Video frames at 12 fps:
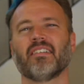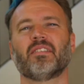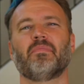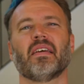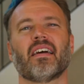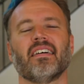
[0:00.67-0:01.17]
to
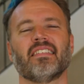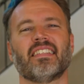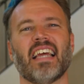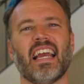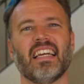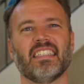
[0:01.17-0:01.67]
speak on
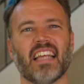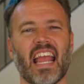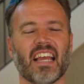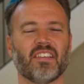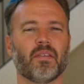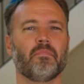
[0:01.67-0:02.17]
stage
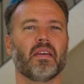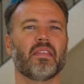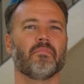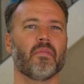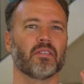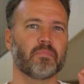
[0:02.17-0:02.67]
and to be the
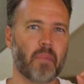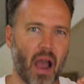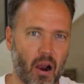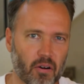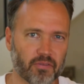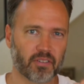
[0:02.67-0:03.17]
most
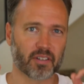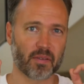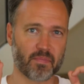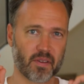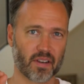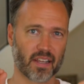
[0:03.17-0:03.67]
powerful
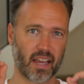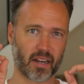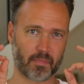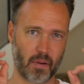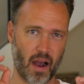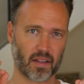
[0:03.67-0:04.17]

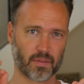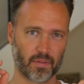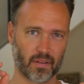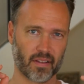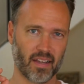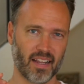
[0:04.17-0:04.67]
communicator
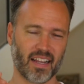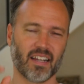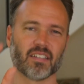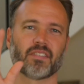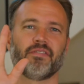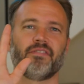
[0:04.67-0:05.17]
possible. Here's